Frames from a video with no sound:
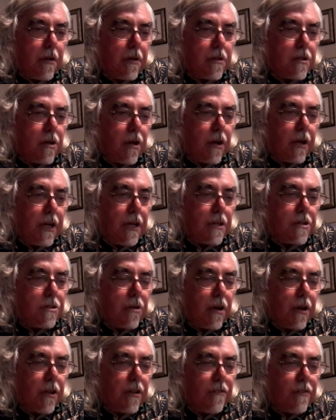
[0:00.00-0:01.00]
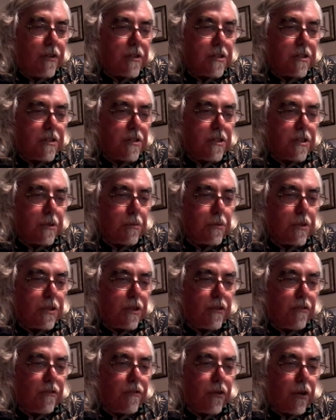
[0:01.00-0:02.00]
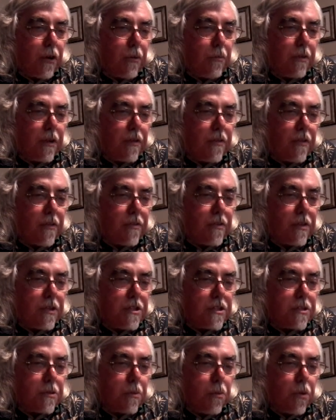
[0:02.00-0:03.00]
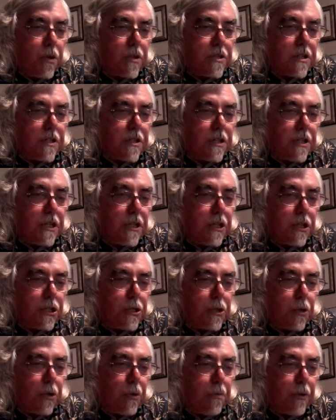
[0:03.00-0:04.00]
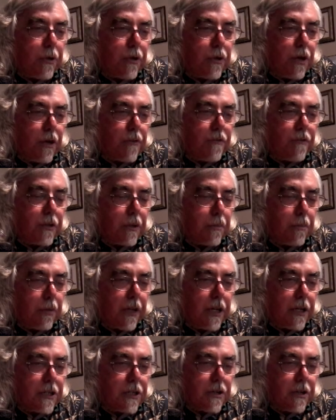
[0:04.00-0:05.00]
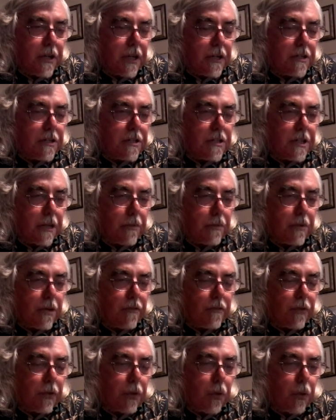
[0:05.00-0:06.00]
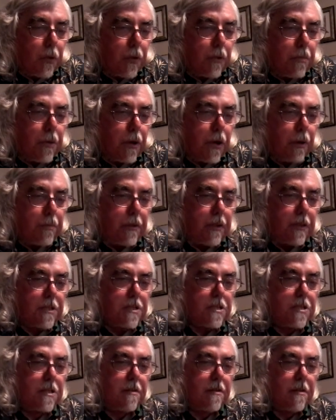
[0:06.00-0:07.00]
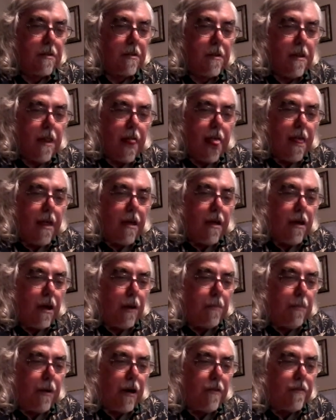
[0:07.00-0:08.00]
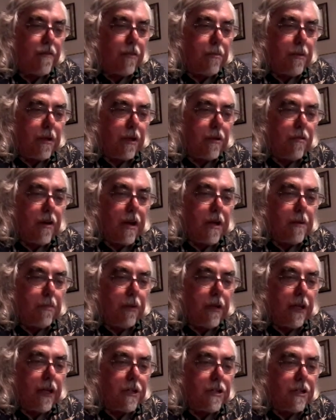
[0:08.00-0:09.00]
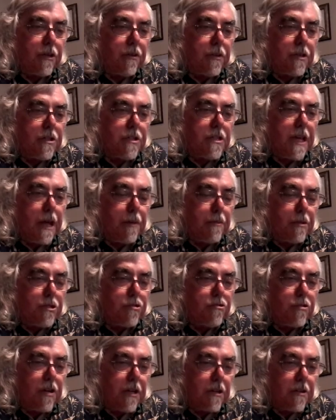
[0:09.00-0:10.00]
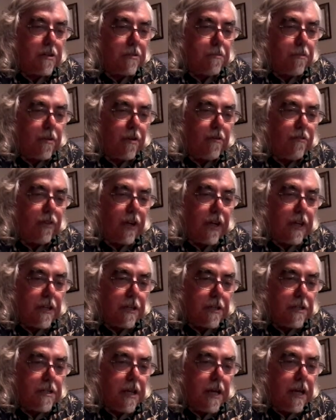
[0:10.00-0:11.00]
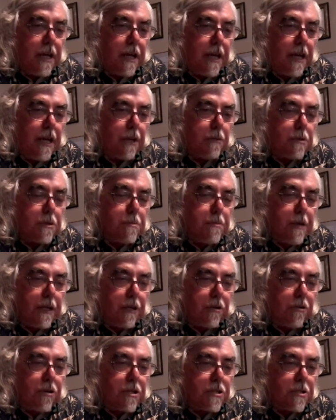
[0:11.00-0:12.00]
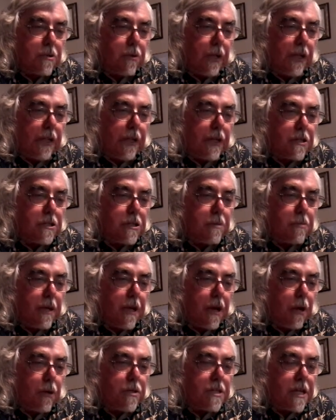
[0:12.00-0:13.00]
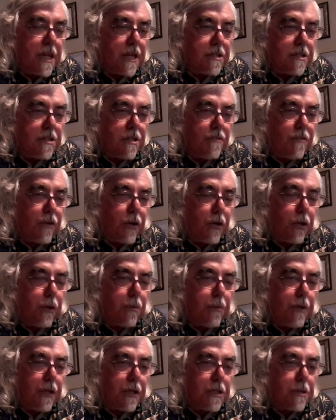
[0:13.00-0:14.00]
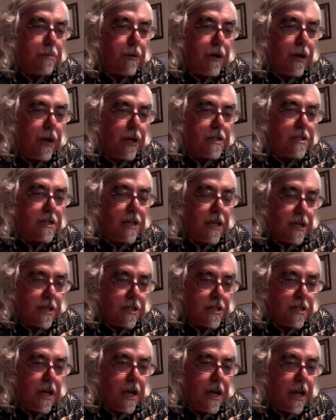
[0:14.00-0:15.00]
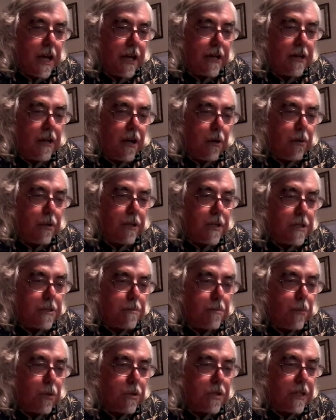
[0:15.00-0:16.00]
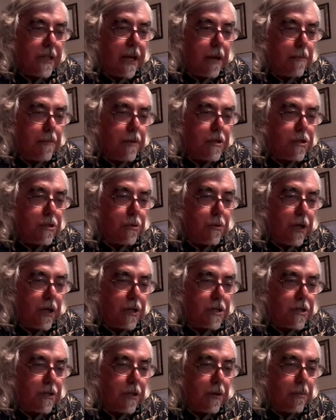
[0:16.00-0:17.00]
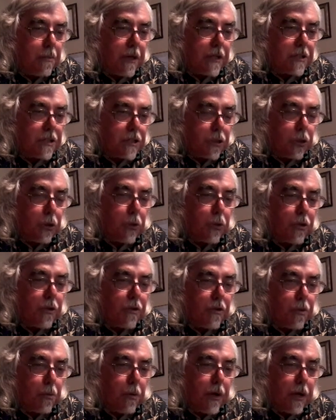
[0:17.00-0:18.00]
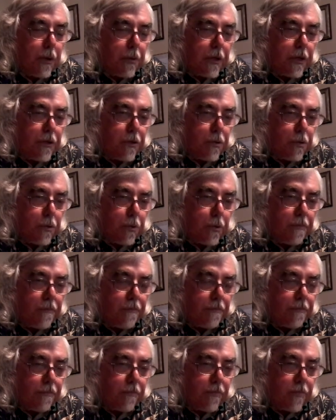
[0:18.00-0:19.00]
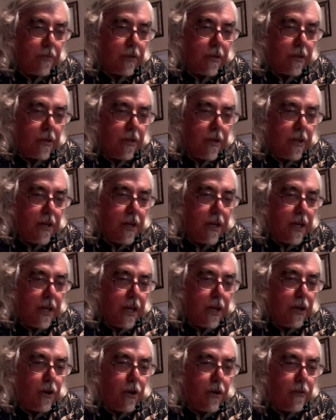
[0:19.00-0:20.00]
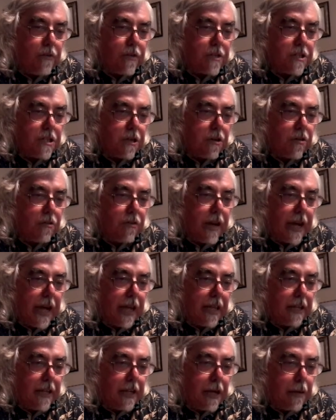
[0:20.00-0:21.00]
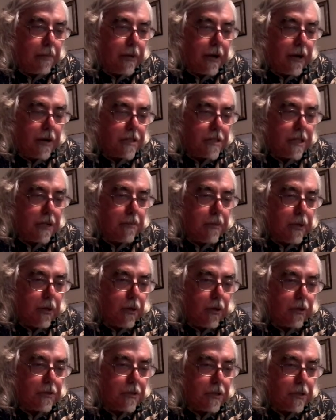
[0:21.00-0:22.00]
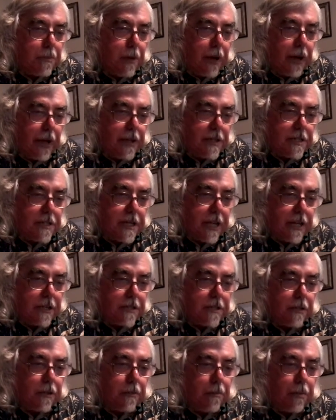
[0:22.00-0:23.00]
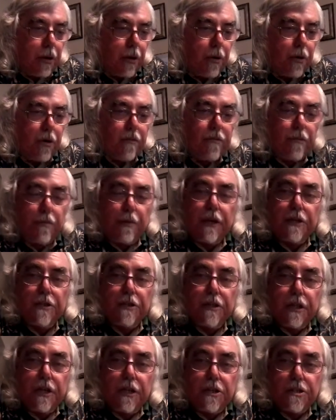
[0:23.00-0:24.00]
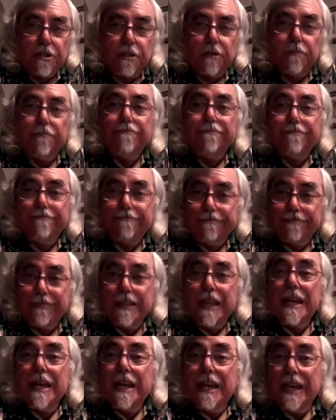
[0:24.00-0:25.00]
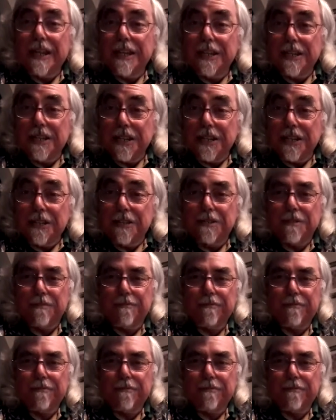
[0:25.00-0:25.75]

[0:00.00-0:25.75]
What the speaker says: Talking to other visitors, it was confirmed that this was indeed a show put on for the pleasure and entertainment of the local populace. Apart from the great pleasure this demonstration provided, it was made crystal clear to me how tentative our human experience is and how it is mostly habituation that makes us look the way we do. In non-physical reality, appearance can be altered by intent and the power of imagination. Indeed